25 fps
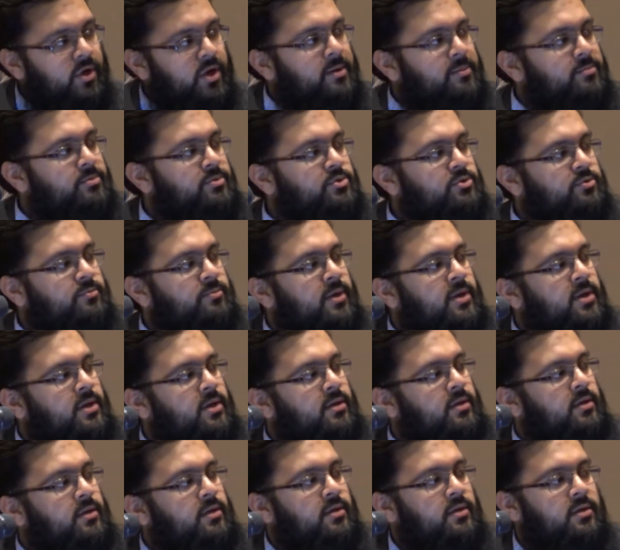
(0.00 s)
tribes to
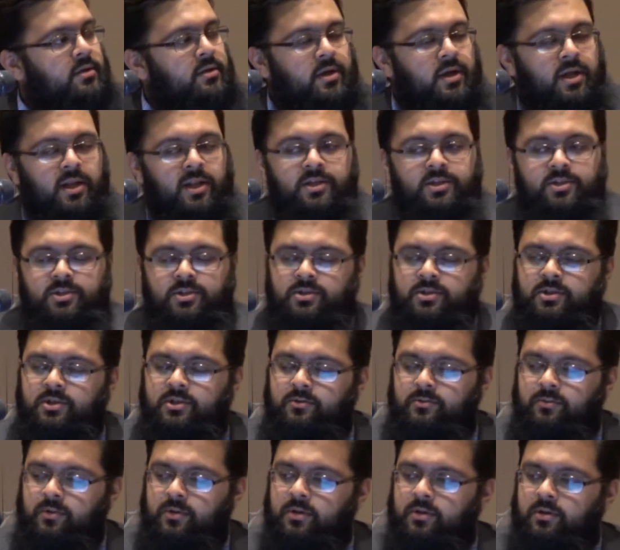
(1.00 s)
make
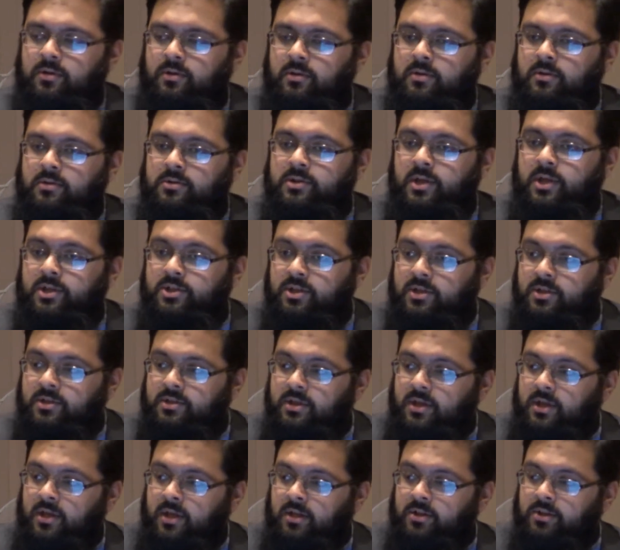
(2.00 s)
allegiances with, such
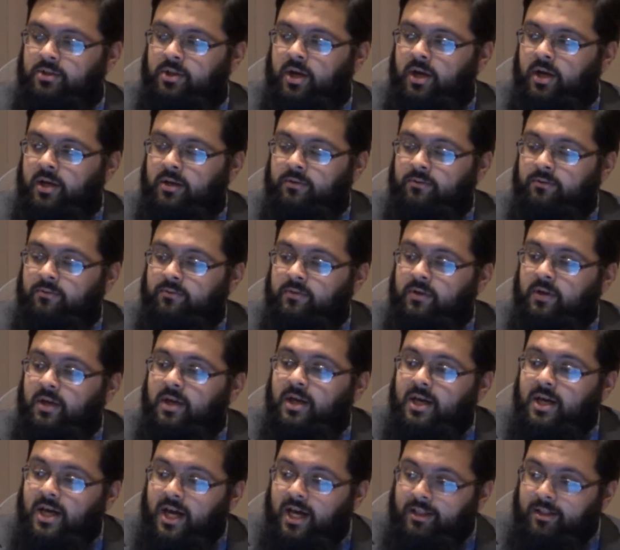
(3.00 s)
as in Al-Ta'if.
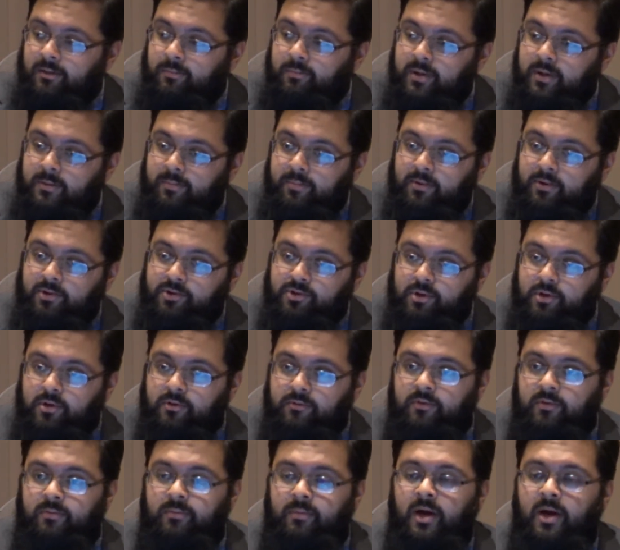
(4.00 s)
And the people
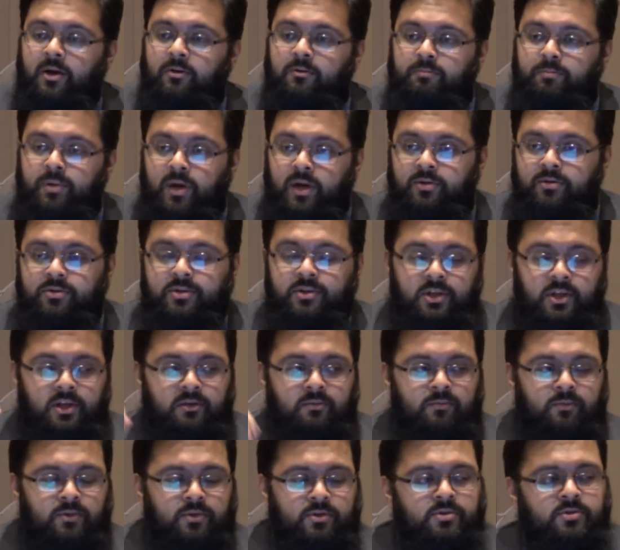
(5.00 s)
drove him out,
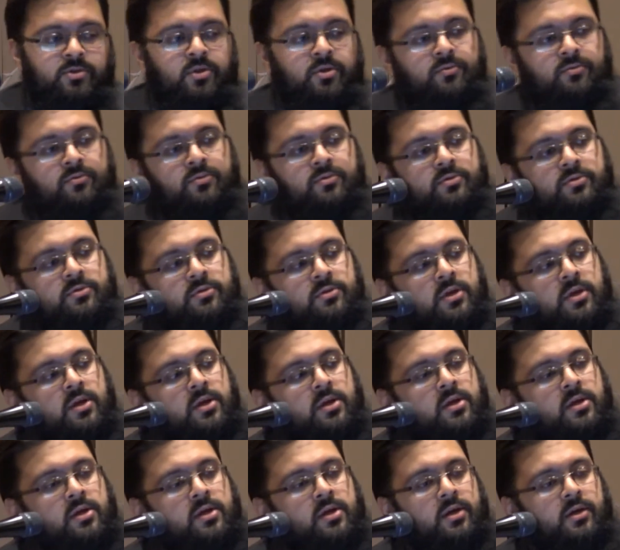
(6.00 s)
pelting him with stones,
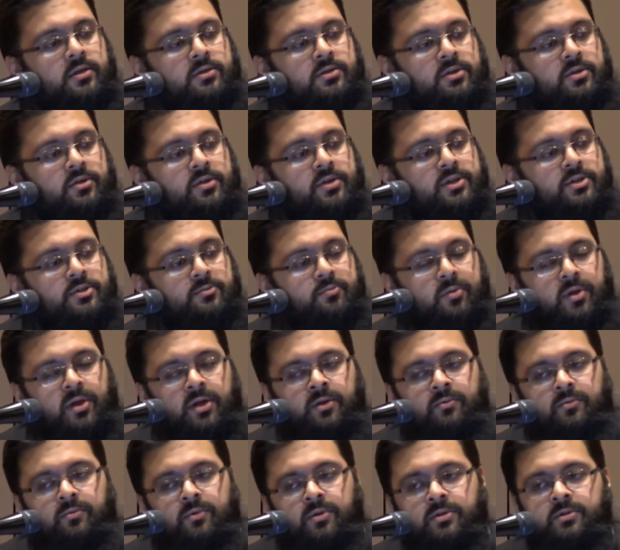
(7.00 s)
until his
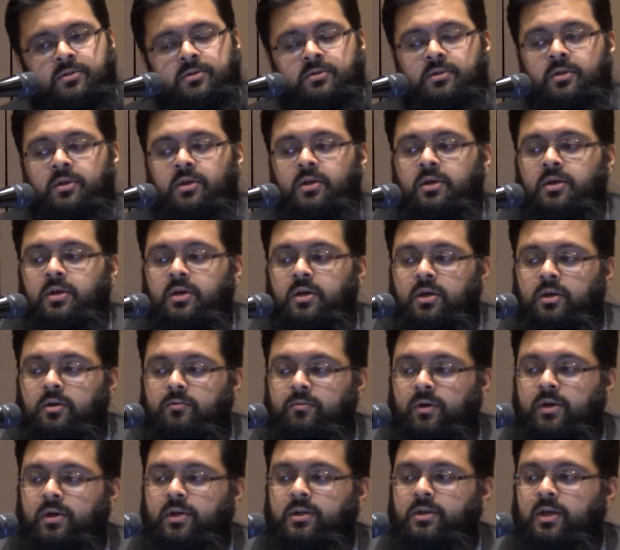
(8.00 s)
blood was
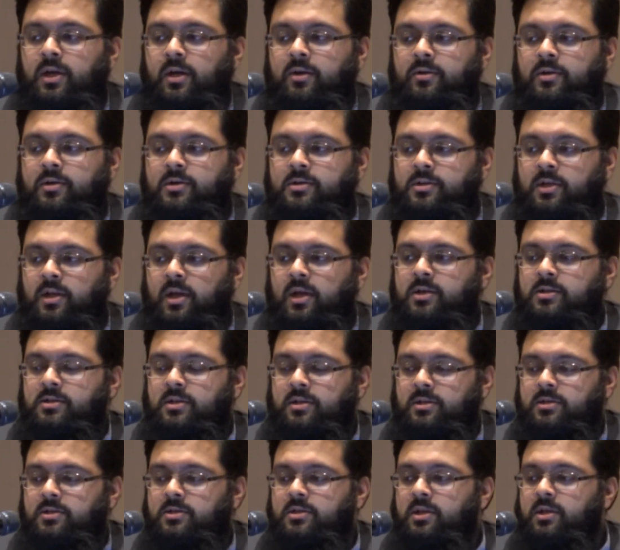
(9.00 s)
running down his
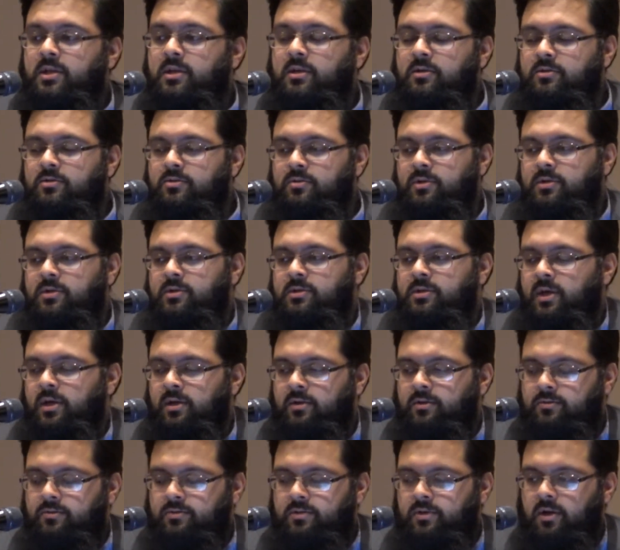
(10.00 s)
legs and sticking to his
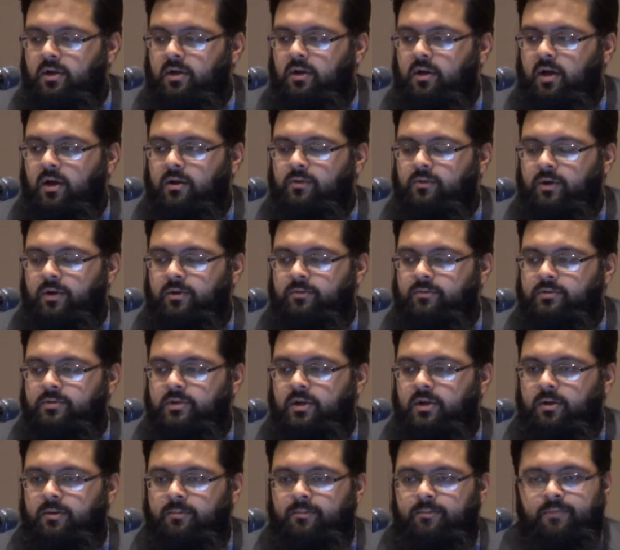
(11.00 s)
sandals, sallallahu
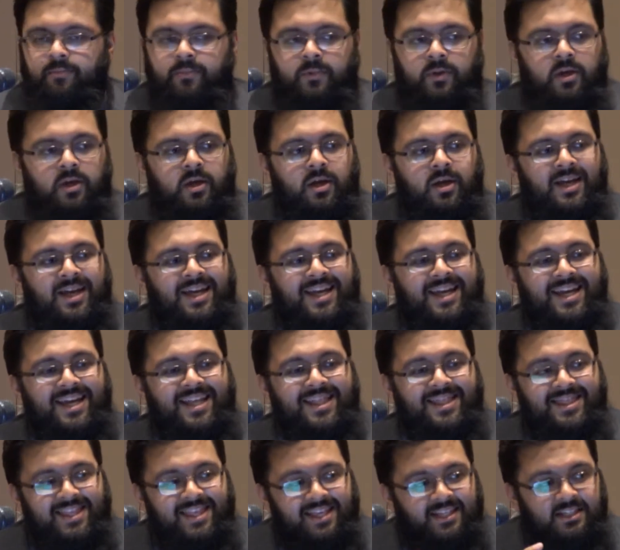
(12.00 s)
alaihi wasallam.
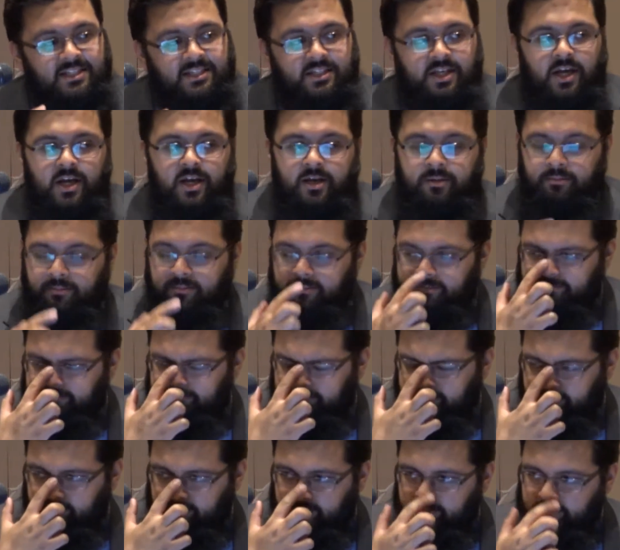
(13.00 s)
In this time,